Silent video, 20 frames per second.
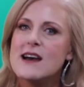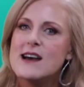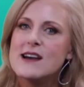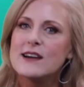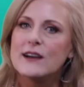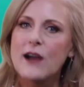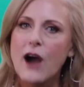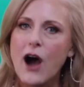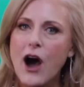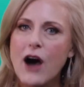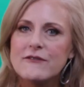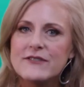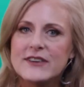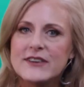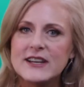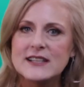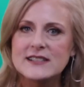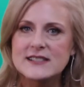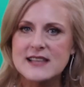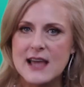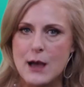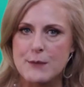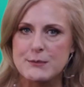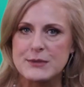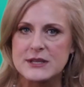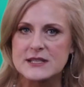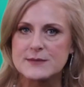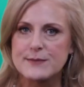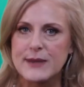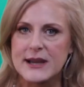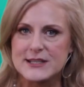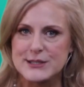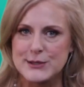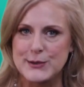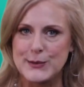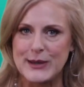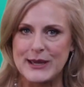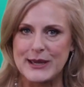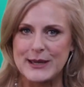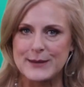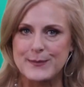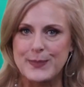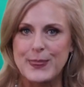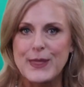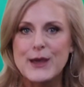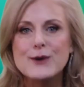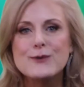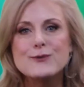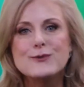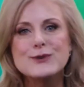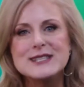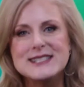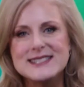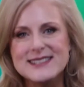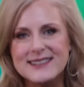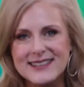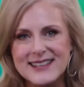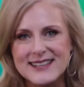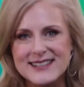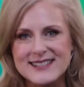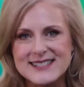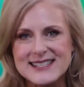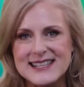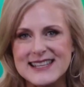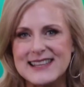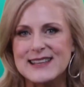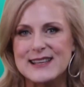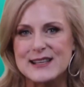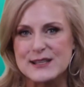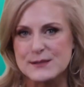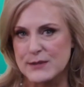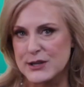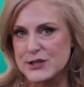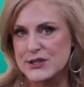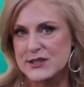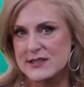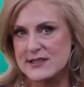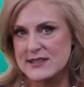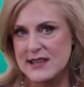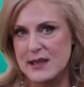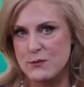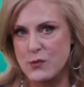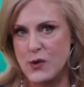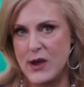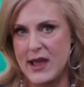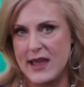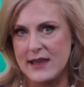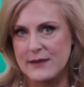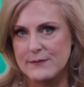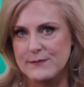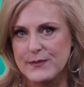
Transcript: Confidence happens by doing. Resiliency is much the same way.